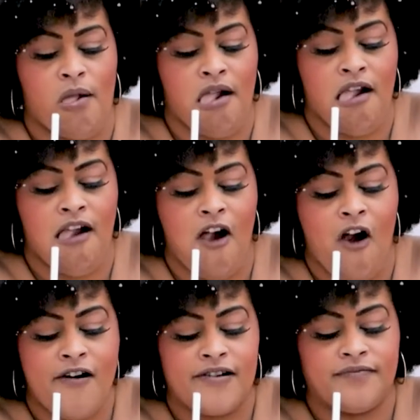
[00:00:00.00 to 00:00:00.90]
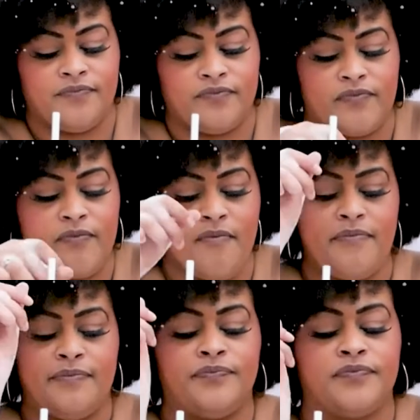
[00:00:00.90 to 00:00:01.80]

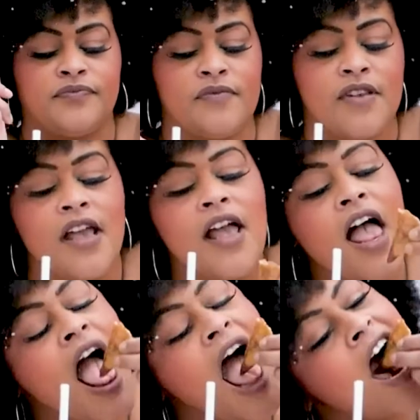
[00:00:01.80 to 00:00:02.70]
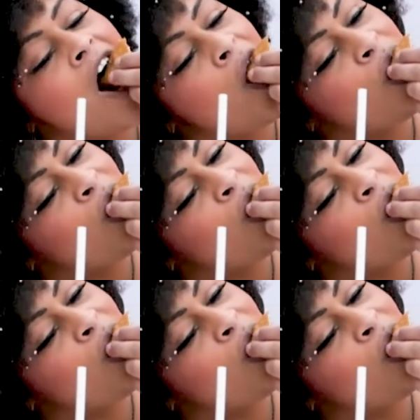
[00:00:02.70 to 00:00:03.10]
[no speech]